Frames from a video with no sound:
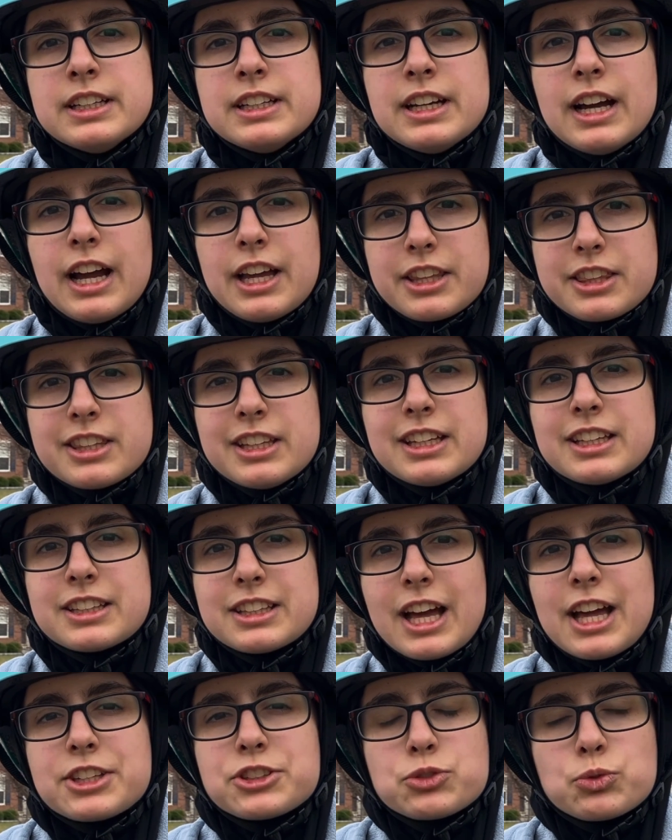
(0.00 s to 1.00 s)
I think
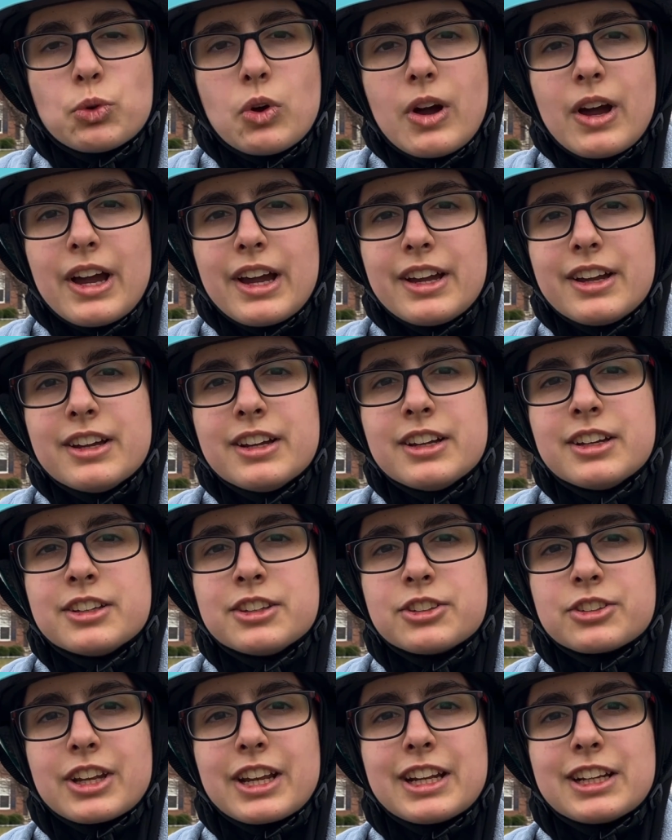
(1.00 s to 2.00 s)
that's why
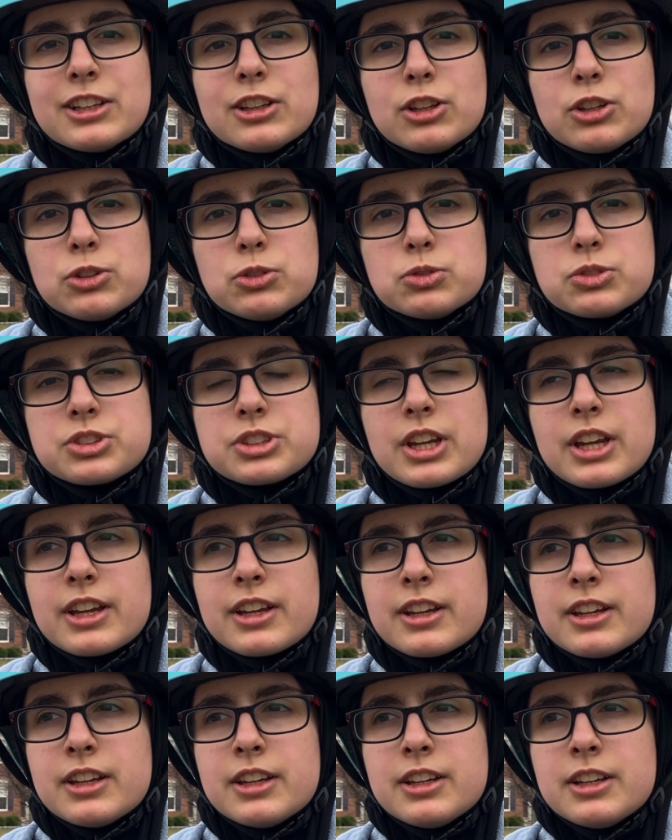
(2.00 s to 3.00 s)
they're getting loose
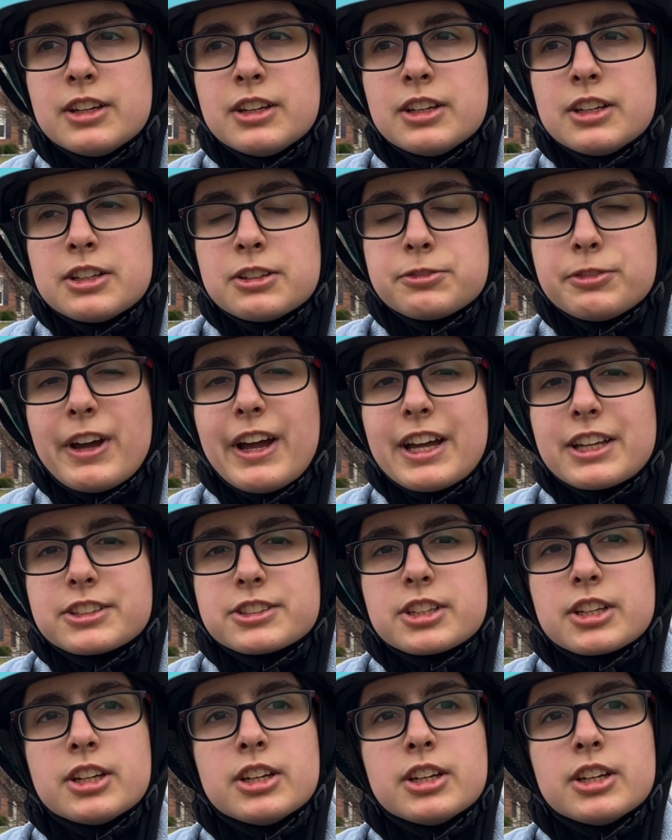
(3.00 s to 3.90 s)
fast.